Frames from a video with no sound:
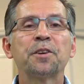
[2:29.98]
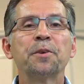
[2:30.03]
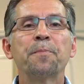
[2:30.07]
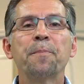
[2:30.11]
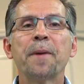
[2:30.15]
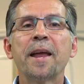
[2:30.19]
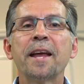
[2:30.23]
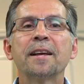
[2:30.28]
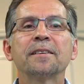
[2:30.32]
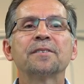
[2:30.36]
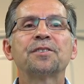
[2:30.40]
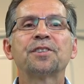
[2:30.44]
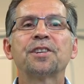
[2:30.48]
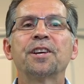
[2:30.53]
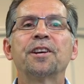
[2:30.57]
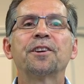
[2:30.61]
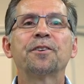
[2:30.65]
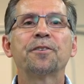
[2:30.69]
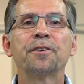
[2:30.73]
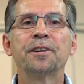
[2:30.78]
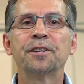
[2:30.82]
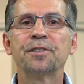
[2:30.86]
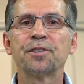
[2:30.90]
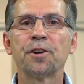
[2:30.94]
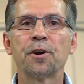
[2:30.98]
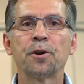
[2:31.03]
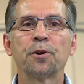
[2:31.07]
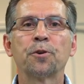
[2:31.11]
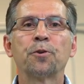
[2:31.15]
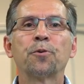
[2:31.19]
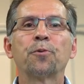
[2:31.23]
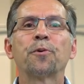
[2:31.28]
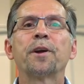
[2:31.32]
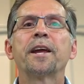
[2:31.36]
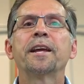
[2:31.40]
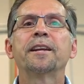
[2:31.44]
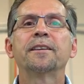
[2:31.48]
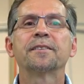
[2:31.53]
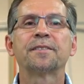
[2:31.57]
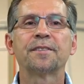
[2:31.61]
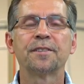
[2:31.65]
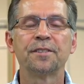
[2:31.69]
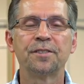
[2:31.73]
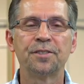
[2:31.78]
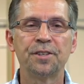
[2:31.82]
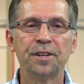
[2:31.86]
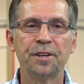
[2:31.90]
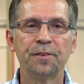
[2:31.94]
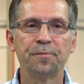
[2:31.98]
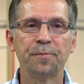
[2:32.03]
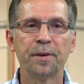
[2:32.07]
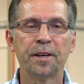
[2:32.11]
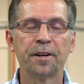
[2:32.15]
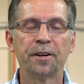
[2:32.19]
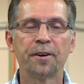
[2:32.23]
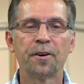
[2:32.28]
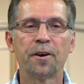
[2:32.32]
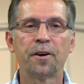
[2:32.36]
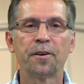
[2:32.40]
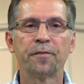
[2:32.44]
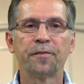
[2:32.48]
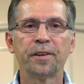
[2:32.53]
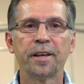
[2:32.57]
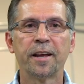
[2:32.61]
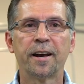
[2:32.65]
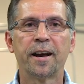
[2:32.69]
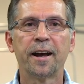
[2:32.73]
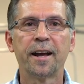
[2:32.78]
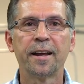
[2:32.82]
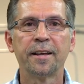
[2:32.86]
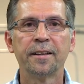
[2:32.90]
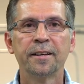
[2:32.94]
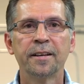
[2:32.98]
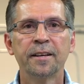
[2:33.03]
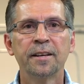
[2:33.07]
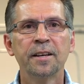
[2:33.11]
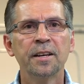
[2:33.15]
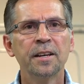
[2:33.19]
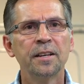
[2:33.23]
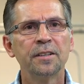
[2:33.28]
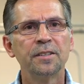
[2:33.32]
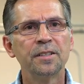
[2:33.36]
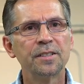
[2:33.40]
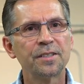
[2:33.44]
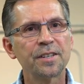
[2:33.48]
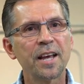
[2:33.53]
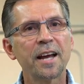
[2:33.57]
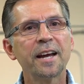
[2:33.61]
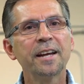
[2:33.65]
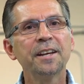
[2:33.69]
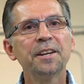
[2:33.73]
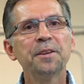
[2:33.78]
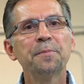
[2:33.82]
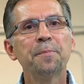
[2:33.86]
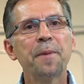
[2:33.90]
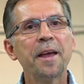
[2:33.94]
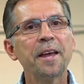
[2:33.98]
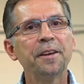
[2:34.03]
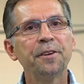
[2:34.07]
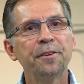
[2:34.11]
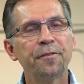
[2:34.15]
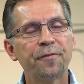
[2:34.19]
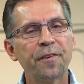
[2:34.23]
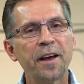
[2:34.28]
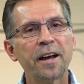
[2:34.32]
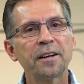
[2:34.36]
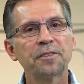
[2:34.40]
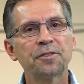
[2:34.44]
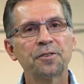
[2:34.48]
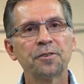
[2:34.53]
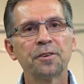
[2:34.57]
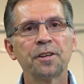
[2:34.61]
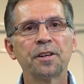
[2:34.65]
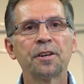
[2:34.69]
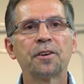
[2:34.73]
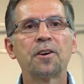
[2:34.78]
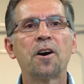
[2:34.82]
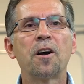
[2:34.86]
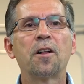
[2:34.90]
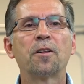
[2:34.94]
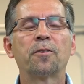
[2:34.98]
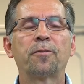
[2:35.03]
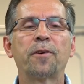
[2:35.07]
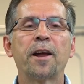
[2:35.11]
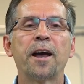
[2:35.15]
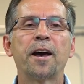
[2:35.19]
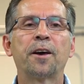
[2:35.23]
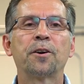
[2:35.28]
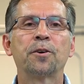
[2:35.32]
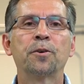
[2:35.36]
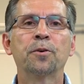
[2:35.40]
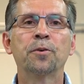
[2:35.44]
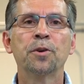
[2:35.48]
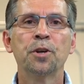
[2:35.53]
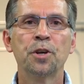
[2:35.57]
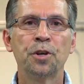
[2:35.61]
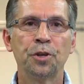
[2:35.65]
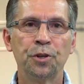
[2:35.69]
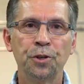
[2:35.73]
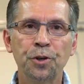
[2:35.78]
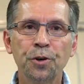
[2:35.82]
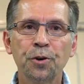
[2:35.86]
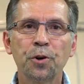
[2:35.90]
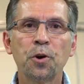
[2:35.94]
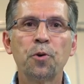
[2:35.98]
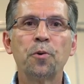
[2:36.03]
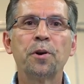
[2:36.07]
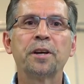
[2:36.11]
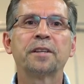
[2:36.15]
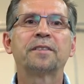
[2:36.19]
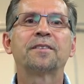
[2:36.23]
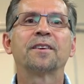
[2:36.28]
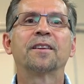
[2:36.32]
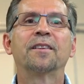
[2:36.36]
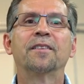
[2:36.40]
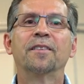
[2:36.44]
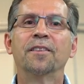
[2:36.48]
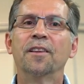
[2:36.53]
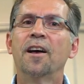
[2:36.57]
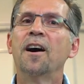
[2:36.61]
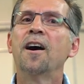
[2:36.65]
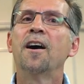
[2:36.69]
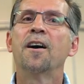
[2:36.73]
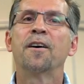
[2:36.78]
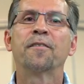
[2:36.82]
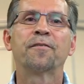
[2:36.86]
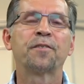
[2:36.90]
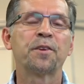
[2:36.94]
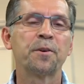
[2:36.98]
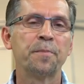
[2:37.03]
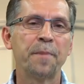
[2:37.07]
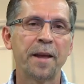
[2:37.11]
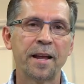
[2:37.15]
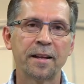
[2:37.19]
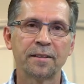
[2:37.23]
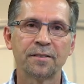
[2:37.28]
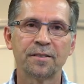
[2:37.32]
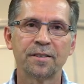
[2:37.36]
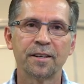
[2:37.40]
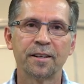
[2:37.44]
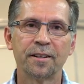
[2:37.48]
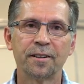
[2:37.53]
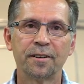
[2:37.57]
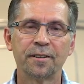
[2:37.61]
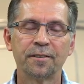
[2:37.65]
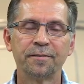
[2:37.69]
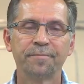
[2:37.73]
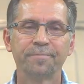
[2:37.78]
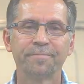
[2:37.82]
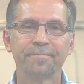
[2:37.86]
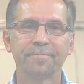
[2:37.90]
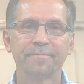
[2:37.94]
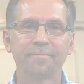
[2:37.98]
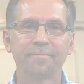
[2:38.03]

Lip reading: Command Center is our greatest achievement at RVI. Designed and manufactured in Colorado, you're going to love Command Center.